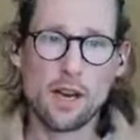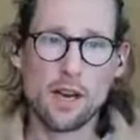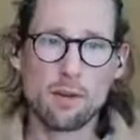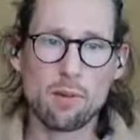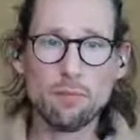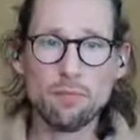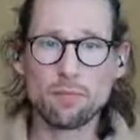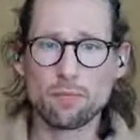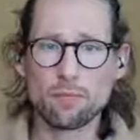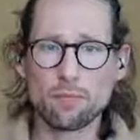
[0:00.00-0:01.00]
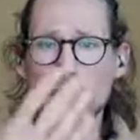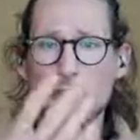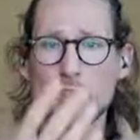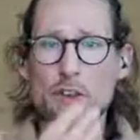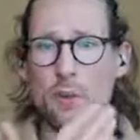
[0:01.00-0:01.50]
where
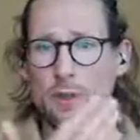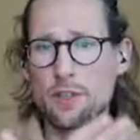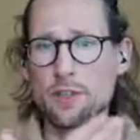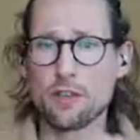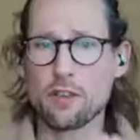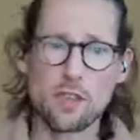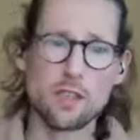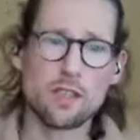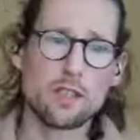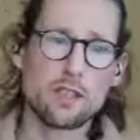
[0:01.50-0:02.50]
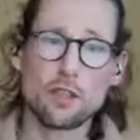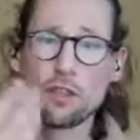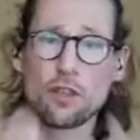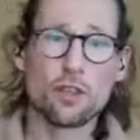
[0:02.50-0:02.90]
you know what the journey is.